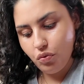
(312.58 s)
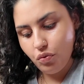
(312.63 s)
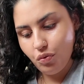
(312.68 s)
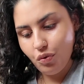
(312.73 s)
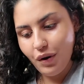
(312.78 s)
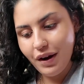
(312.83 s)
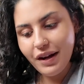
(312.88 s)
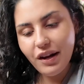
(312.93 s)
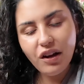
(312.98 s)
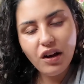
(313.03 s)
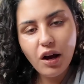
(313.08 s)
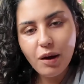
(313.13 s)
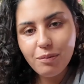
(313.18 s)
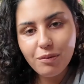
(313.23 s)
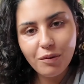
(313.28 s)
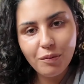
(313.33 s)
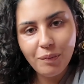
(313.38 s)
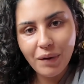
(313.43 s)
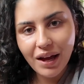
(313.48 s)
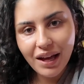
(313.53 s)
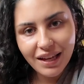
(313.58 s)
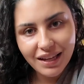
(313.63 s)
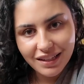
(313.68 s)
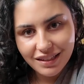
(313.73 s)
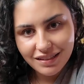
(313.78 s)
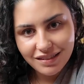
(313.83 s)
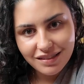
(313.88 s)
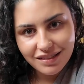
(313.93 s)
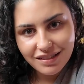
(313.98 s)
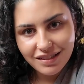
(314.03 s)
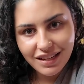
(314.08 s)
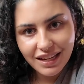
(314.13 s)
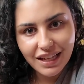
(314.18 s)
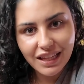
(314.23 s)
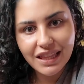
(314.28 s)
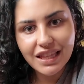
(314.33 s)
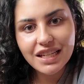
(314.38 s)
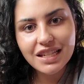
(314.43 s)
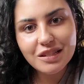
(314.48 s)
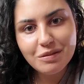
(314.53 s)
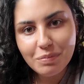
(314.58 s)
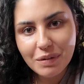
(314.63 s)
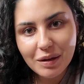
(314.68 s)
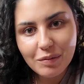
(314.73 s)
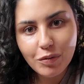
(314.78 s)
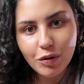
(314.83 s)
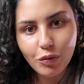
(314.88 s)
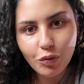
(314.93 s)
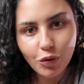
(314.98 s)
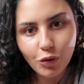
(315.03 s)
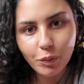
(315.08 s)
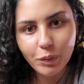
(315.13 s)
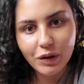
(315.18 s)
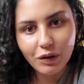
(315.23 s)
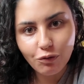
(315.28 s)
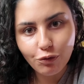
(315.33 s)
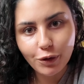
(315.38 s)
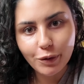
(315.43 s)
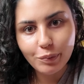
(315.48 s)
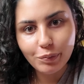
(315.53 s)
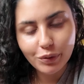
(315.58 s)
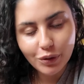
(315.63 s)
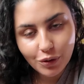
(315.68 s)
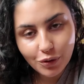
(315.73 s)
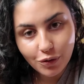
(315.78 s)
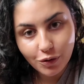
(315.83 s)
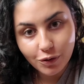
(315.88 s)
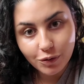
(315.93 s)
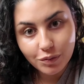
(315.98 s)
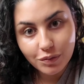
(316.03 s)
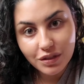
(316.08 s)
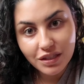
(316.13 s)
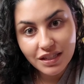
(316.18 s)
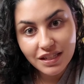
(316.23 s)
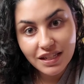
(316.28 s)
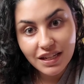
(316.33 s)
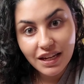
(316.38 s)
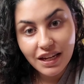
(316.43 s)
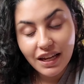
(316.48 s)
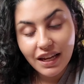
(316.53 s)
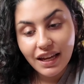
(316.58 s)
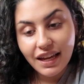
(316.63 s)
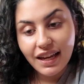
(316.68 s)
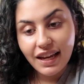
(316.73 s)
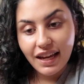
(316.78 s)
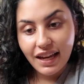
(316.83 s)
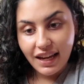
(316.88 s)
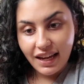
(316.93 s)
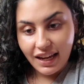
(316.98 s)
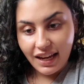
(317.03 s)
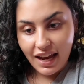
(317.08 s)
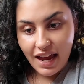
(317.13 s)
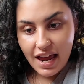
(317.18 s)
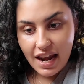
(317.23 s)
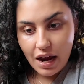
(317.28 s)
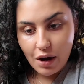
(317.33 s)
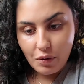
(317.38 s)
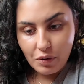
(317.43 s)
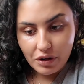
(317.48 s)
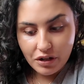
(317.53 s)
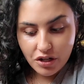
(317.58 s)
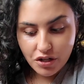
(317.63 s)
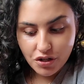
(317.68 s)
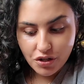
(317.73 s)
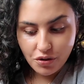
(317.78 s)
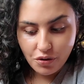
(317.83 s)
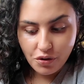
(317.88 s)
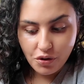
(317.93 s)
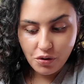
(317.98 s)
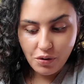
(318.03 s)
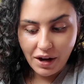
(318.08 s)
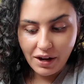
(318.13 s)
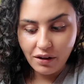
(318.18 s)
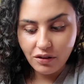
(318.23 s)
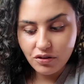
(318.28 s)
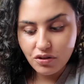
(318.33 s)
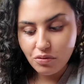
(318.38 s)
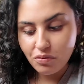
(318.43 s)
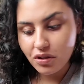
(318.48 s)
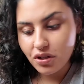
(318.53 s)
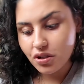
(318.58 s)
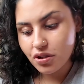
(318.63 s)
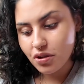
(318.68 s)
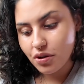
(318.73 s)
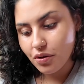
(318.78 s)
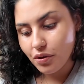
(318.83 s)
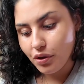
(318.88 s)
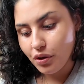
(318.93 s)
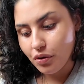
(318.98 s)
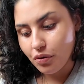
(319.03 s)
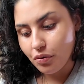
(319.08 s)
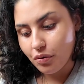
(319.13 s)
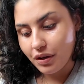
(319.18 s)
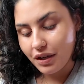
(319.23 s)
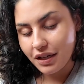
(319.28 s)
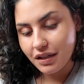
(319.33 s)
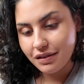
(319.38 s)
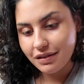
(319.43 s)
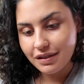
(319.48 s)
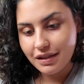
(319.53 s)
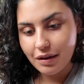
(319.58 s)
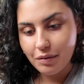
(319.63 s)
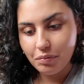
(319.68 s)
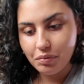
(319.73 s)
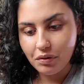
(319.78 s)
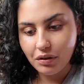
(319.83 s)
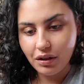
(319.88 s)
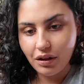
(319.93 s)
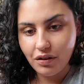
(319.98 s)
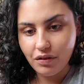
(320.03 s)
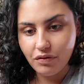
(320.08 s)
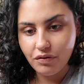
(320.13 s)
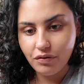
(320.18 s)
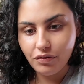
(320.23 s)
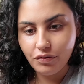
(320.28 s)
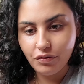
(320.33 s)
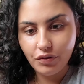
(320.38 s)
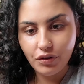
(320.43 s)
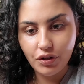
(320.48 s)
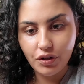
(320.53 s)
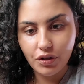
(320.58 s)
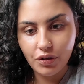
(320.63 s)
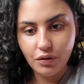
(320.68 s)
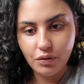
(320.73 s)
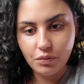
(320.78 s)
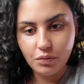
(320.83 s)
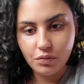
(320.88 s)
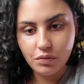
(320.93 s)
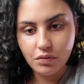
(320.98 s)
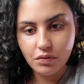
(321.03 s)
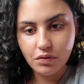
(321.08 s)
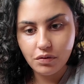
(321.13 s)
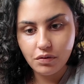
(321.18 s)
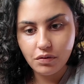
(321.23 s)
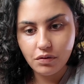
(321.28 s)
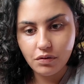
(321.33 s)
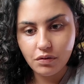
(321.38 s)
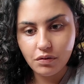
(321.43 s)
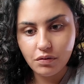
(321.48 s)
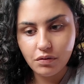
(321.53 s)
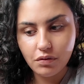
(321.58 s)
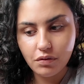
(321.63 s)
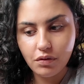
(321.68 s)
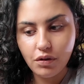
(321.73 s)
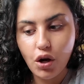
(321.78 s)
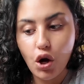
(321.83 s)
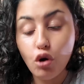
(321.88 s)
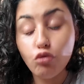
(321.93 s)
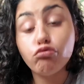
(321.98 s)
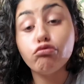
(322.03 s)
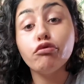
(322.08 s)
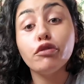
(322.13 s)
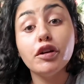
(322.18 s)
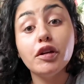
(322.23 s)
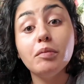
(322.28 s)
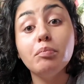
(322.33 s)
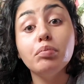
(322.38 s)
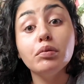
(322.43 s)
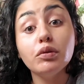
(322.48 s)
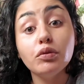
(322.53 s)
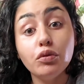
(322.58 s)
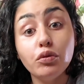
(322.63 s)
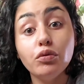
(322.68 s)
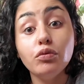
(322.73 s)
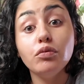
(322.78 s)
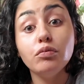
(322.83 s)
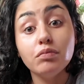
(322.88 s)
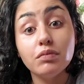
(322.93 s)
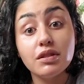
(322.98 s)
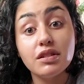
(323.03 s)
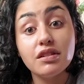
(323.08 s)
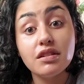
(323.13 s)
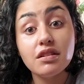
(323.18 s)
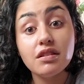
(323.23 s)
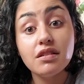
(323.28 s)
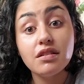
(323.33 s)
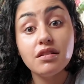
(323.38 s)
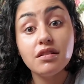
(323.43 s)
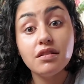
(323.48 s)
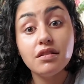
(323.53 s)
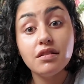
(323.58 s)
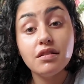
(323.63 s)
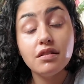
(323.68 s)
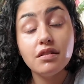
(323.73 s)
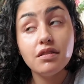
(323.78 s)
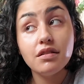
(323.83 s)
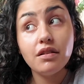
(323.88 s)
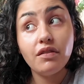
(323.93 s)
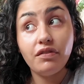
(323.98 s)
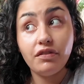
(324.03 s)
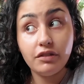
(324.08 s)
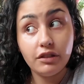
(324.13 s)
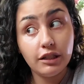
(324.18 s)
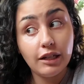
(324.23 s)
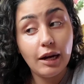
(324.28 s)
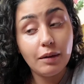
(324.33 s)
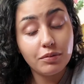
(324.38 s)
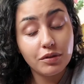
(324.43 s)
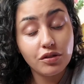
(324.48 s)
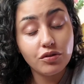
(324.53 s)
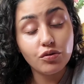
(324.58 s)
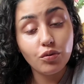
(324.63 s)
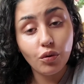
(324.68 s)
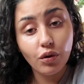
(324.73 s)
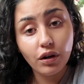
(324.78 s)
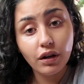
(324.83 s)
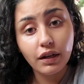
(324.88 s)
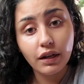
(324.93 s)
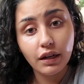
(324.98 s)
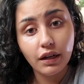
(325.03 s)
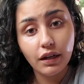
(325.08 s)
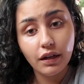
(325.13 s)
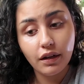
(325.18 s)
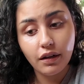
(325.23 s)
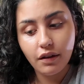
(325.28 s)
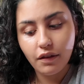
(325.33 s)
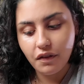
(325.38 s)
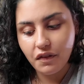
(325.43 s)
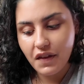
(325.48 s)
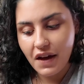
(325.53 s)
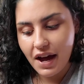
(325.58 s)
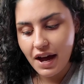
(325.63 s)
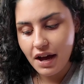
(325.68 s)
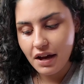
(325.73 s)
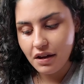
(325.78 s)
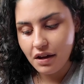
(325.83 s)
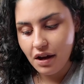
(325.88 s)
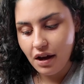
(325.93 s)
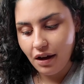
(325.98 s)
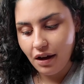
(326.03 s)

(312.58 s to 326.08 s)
wait a couple months and this baby will be rebloomed. And I want to show you, I also want to show you an example of, you know, a rebloomed Phalaenopsis orchid that